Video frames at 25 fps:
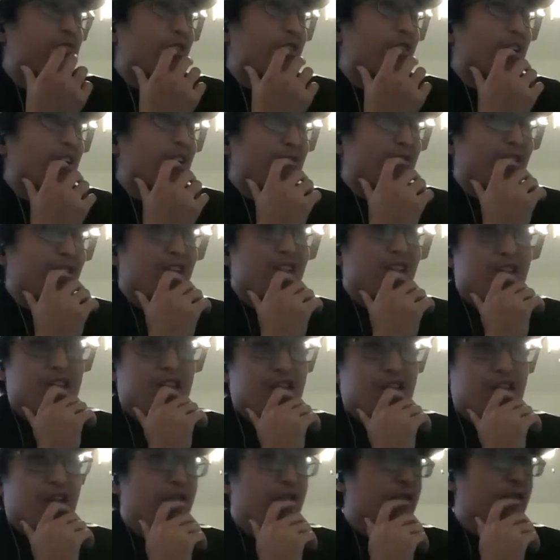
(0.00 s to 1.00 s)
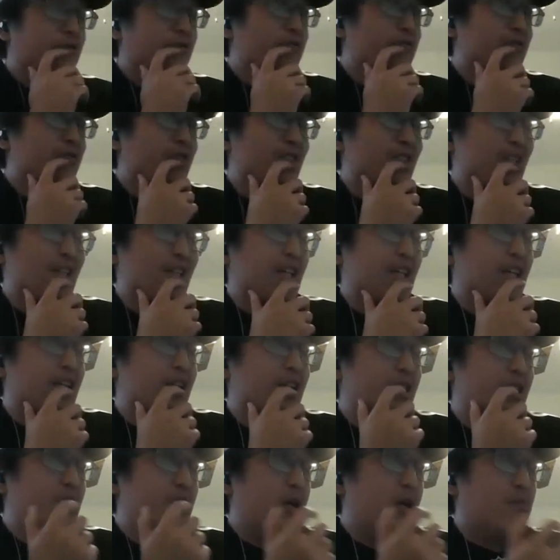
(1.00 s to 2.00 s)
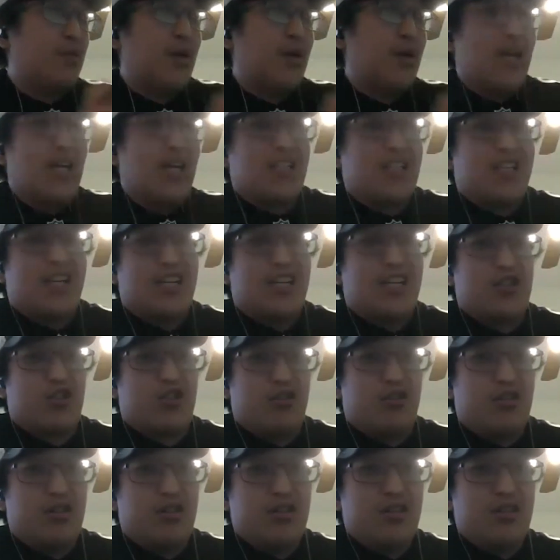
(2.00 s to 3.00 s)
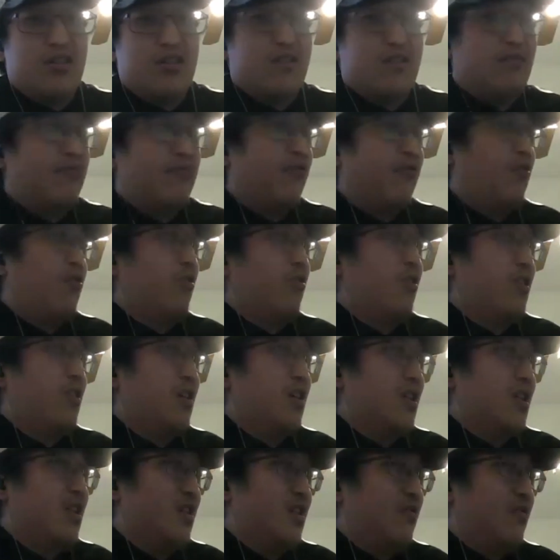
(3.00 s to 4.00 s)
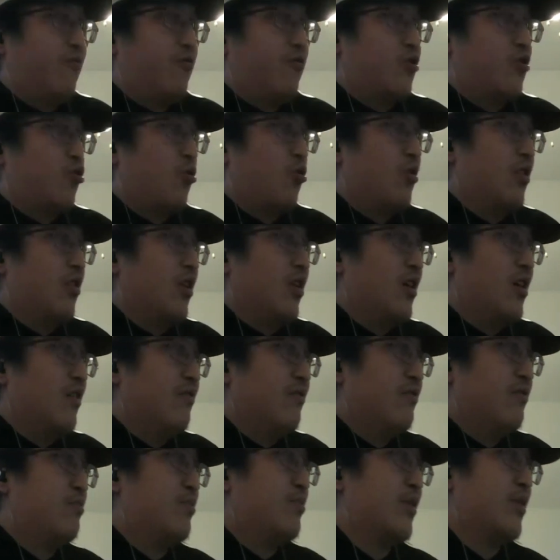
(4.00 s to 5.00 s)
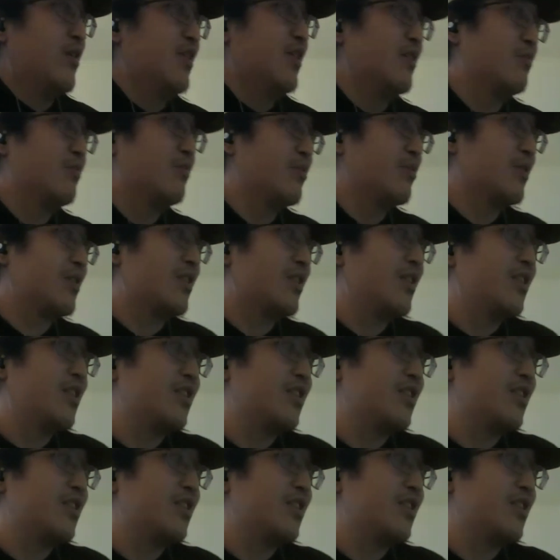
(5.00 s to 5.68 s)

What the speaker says: funny if they just go get a pass catcher for Jordan Love, but they